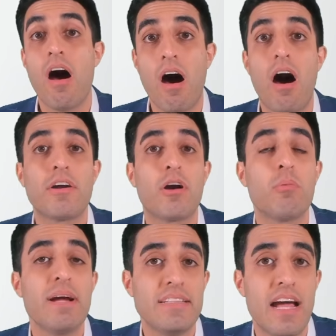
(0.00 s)
on our
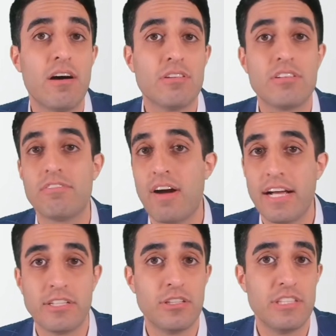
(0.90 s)
way down to
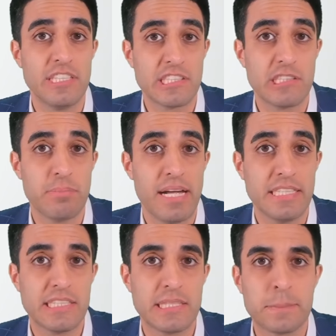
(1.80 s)
find your disc
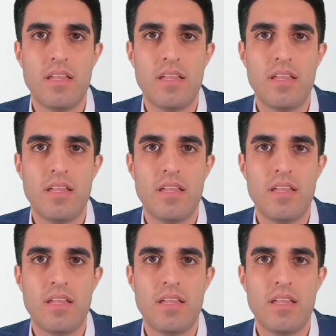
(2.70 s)
space.